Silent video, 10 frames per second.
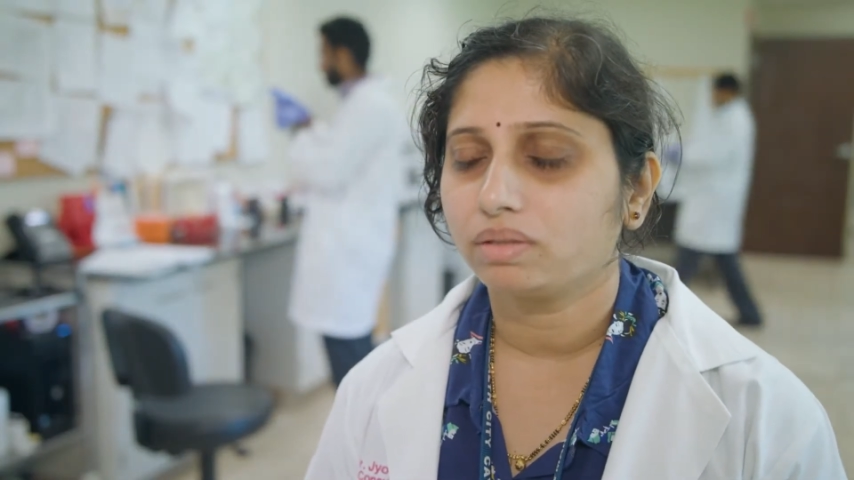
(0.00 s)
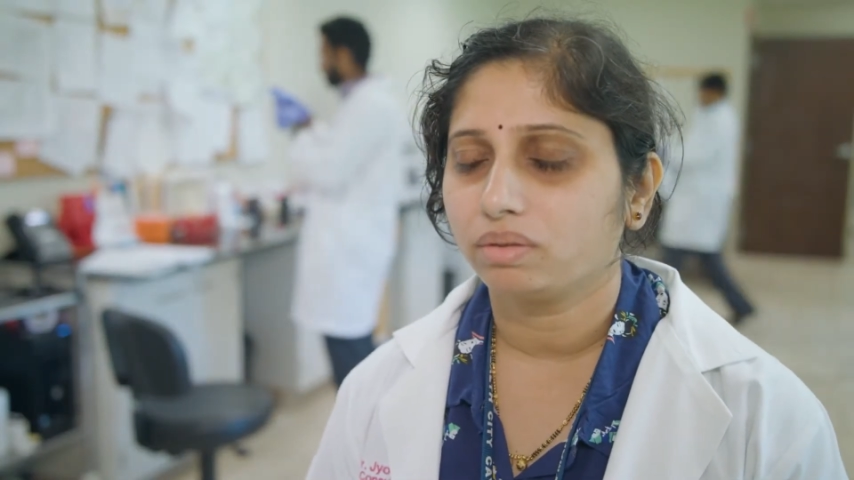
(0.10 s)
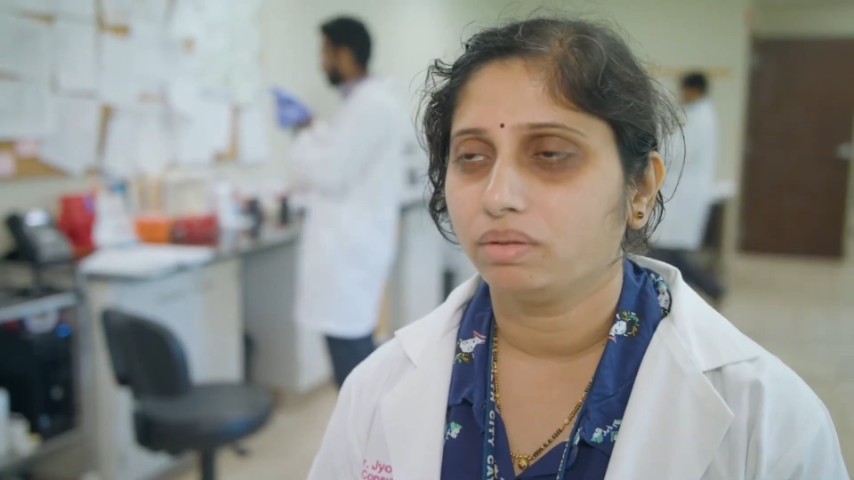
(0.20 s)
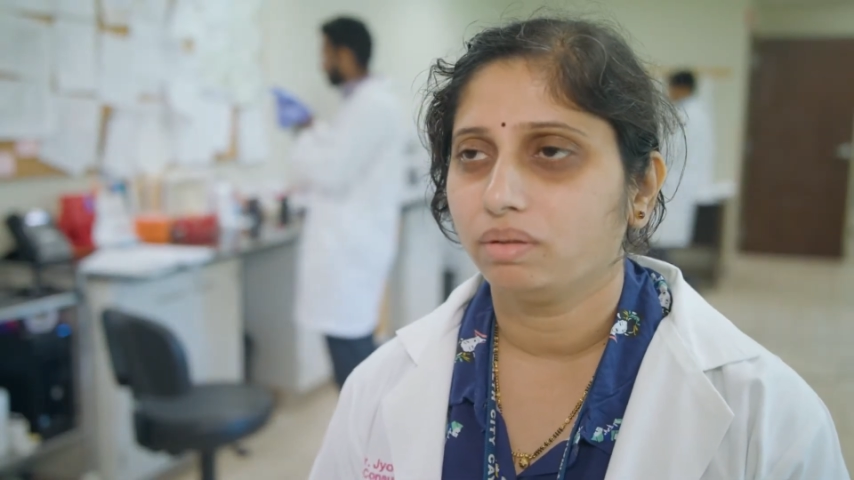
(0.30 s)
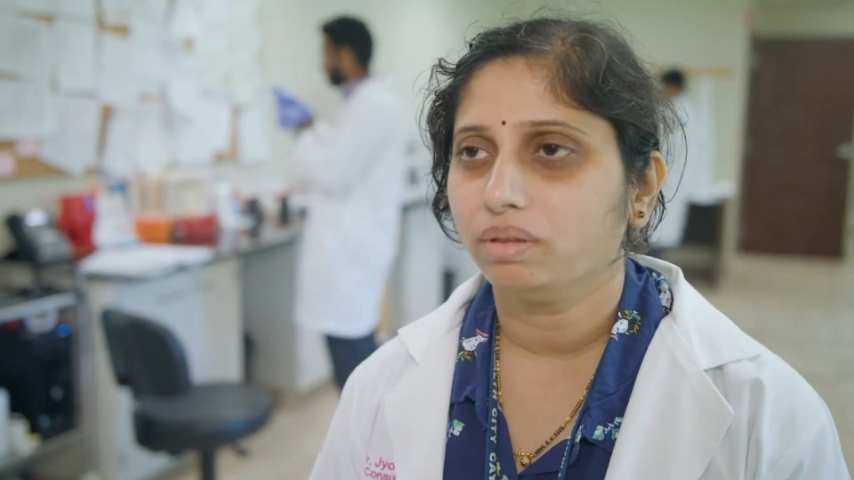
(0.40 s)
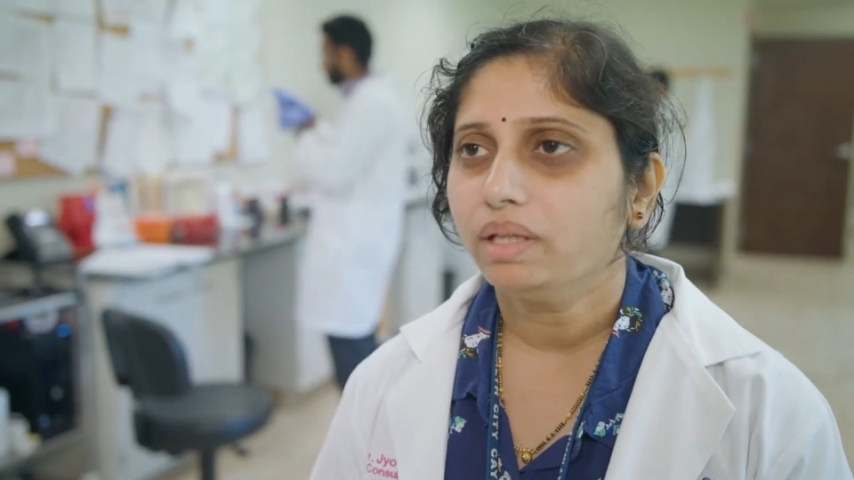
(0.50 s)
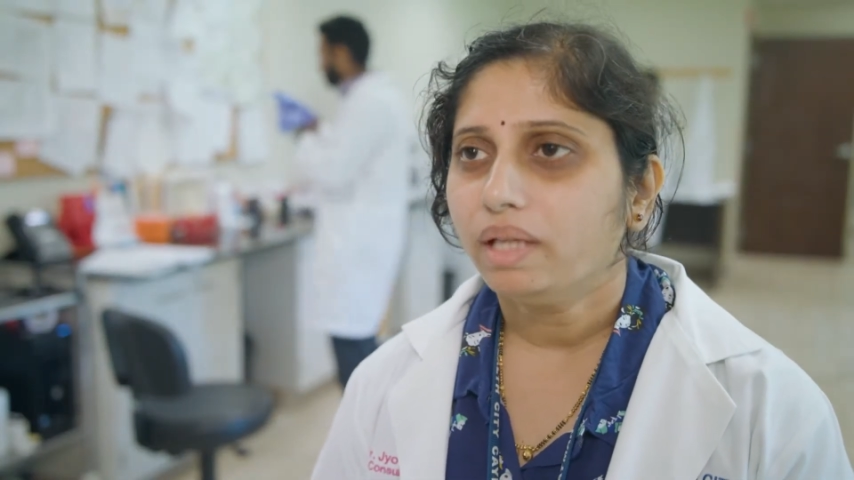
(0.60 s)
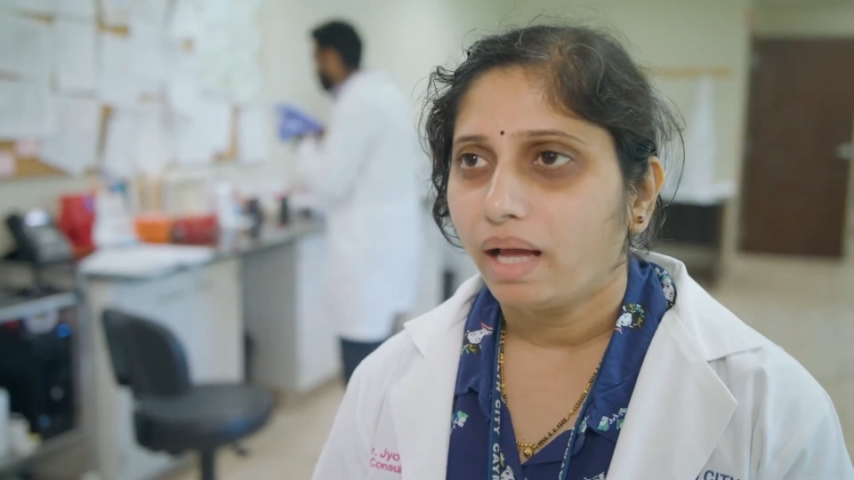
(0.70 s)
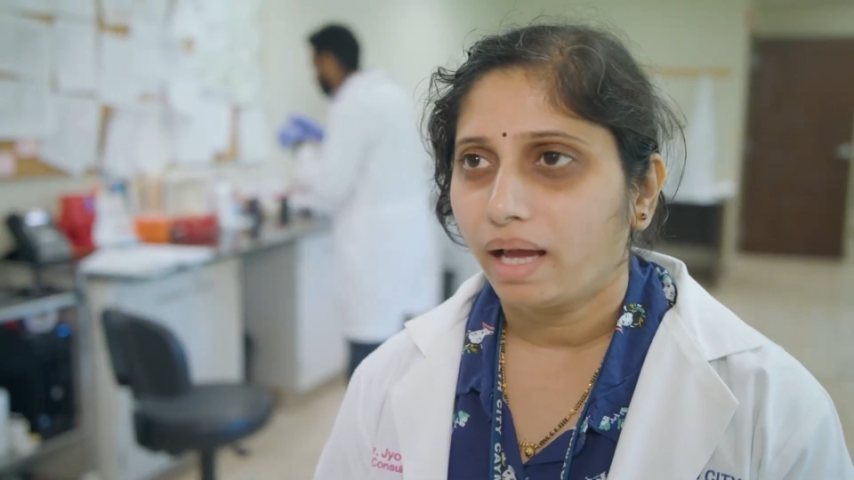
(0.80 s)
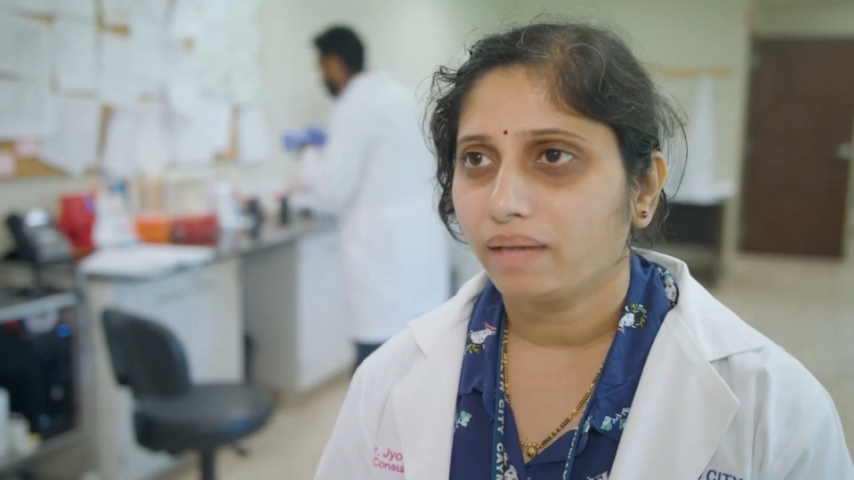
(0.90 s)
So
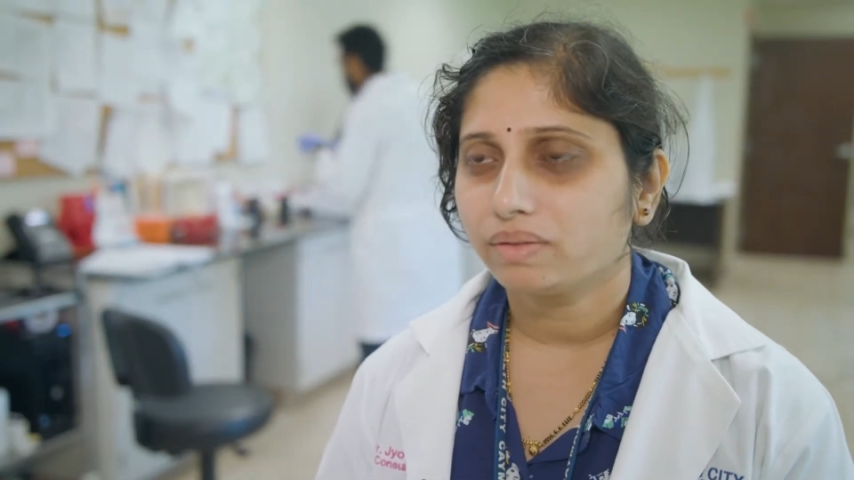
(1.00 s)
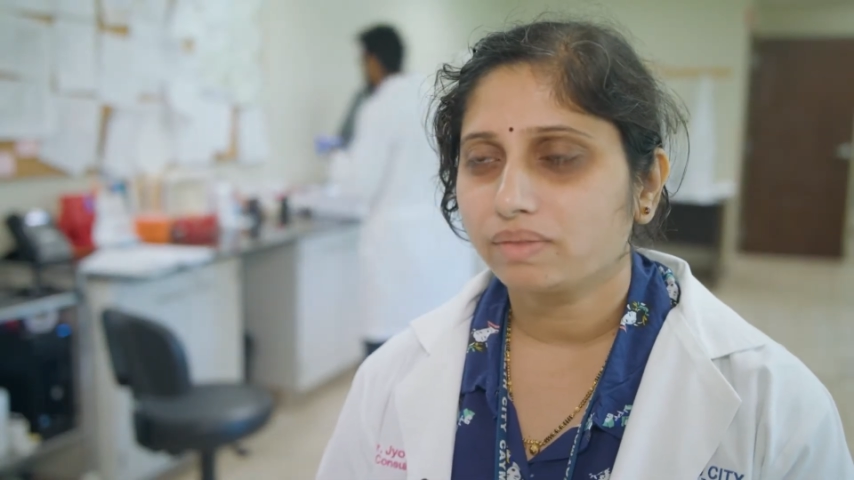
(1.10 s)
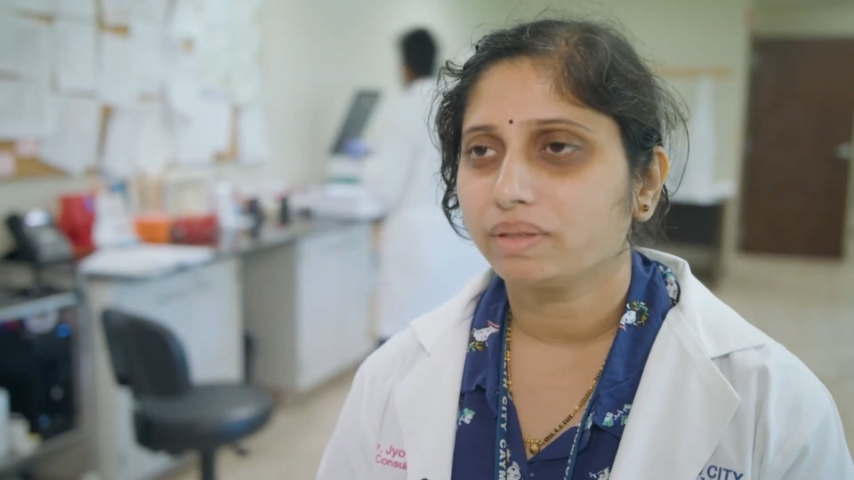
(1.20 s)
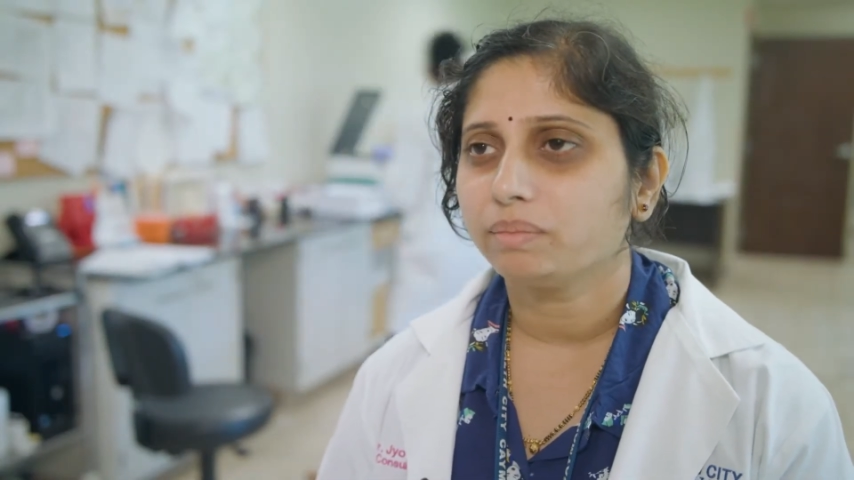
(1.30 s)
I was very